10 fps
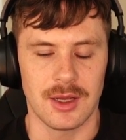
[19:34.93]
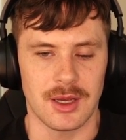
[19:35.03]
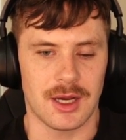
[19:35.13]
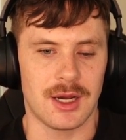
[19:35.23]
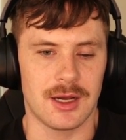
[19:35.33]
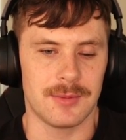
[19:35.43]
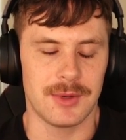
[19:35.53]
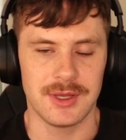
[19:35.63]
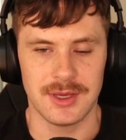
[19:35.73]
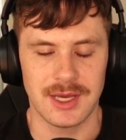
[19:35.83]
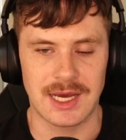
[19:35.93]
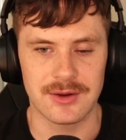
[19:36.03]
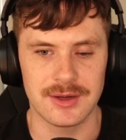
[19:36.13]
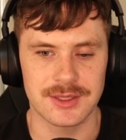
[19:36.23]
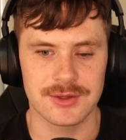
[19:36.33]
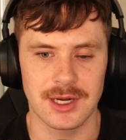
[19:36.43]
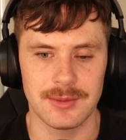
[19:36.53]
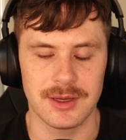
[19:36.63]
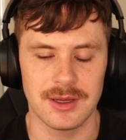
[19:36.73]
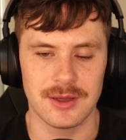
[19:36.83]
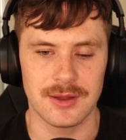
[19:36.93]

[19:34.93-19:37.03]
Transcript: how do I describe it?